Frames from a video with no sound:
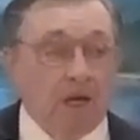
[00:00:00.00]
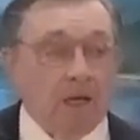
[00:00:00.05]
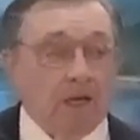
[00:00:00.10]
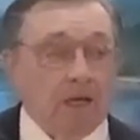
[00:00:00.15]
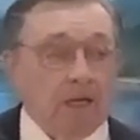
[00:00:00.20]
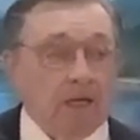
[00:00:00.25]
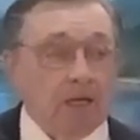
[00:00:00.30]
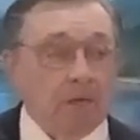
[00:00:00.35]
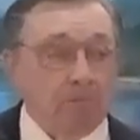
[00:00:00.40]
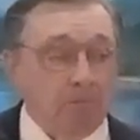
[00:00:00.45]

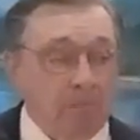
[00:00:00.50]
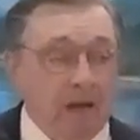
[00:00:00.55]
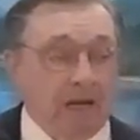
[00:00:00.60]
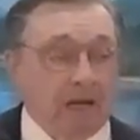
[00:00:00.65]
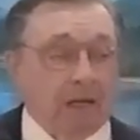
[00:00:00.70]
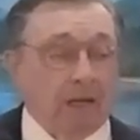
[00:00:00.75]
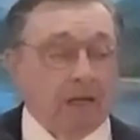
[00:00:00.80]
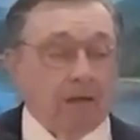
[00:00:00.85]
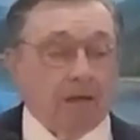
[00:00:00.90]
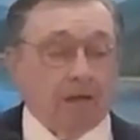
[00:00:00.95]

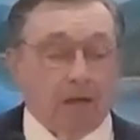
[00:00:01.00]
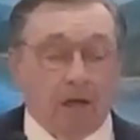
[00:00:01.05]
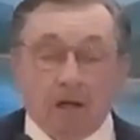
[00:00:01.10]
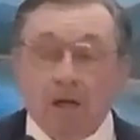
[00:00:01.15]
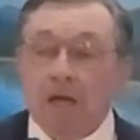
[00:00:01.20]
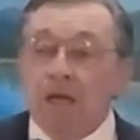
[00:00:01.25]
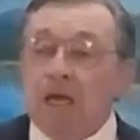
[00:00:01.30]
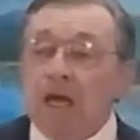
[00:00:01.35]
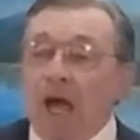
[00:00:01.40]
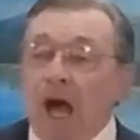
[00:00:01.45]
Amen.
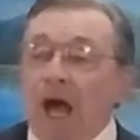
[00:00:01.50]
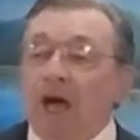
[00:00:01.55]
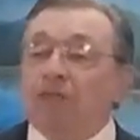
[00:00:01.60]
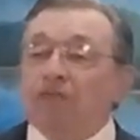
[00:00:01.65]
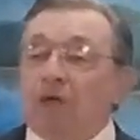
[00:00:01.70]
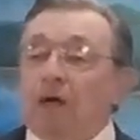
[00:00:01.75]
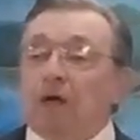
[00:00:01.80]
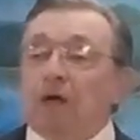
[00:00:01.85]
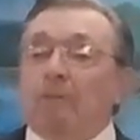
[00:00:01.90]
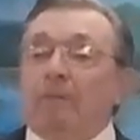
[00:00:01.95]
I
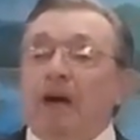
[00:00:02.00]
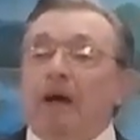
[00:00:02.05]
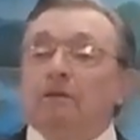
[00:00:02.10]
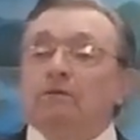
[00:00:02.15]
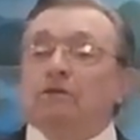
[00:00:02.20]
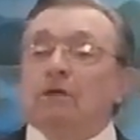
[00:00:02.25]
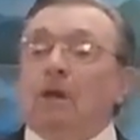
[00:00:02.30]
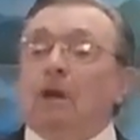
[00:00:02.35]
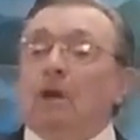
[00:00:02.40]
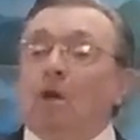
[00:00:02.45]
think
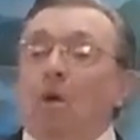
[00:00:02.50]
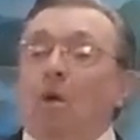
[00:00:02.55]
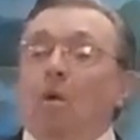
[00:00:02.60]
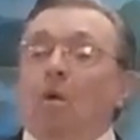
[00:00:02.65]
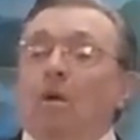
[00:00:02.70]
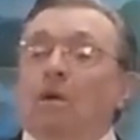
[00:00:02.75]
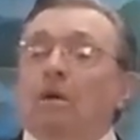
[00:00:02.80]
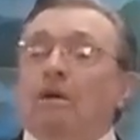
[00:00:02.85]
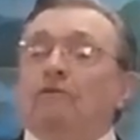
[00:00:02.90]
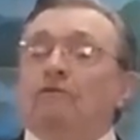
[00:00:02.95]
about the
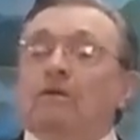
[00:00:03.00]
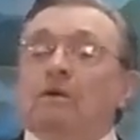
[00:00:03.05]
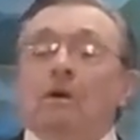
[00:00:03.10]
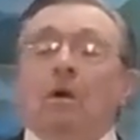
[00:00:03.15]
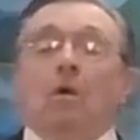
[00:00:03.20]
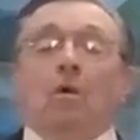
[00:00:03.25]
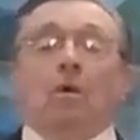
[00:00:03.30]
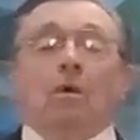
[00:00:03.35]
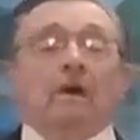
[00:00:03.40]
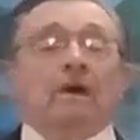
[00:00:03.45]
Lord of
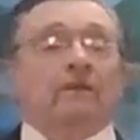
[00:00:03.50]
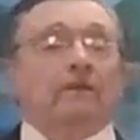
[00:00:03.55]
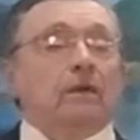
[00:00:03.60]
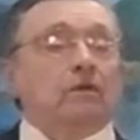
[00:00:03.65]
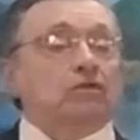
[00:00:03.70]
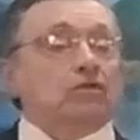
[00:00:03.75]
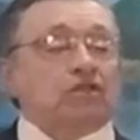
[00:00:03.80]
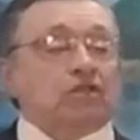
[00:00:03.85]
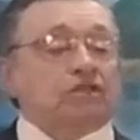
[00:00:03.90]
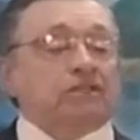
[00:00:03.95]
glory
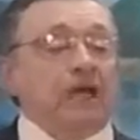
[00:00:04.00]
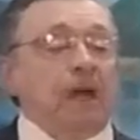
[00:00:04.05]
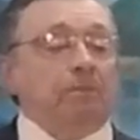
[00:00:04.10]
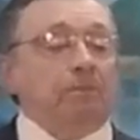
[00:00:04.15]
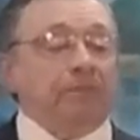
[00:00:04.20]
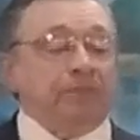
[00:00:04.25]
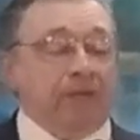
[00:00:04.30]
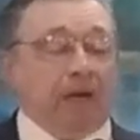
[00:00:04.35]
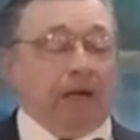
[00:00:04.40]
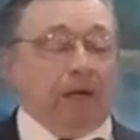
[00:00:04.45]
that
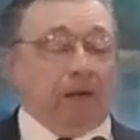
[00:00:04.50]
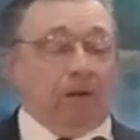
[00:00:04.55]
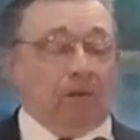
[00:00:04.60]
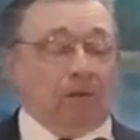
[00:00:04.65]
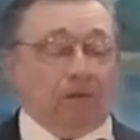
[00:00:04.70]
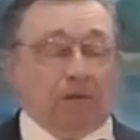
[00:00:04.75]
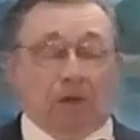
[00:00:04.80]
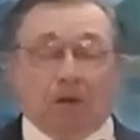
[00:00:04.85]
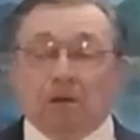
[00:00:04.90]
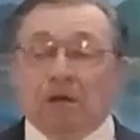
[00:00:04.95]
stepped
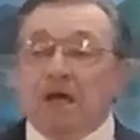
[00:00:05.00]
down